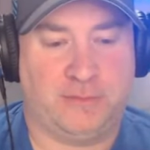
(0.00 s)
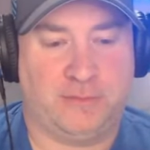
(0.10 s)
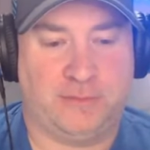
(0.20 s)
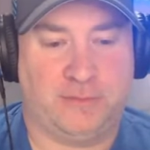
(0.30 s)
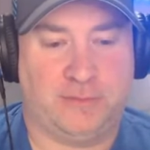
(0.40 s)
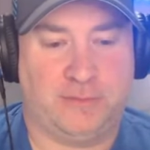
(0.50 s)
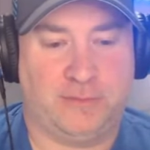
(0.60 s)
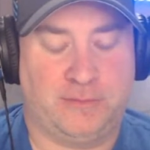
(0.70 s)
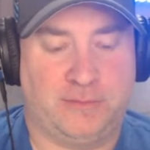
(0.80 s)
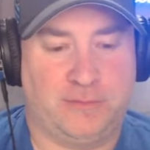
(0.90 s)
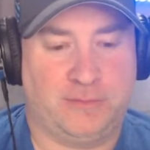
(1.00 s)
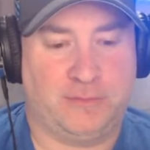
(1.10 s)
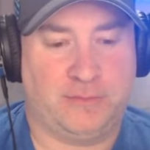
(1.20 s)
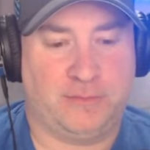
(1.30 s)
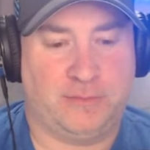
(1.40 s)

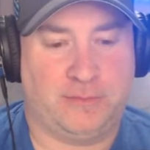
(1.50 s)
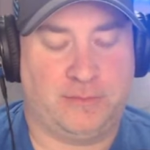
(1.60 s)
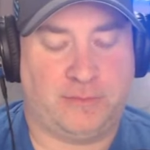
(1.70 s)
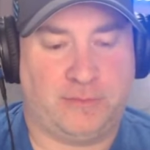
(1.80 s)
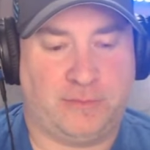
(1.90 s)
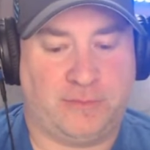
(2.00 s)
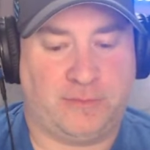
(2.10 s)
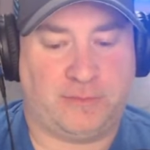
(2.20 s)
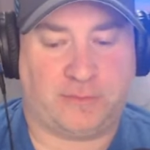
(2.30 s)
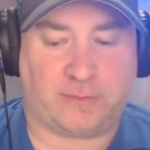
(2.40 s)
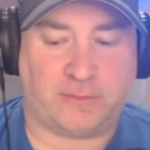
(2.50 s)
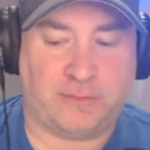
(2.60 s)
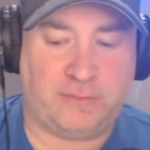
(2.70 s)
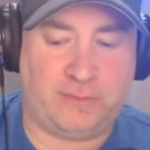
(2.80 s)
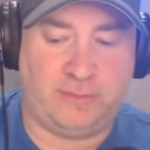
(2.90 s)

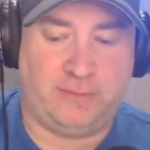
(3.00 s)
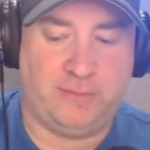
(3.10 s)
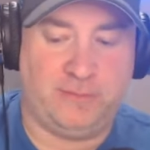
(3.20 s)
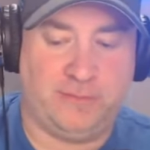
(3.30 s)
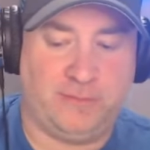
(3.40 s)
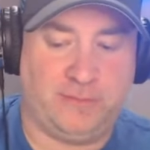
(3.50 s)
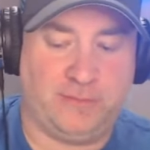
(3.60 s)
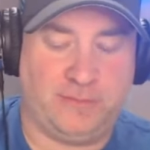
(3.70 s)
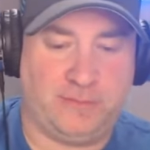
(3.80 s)
No words are spoken by the person on screen.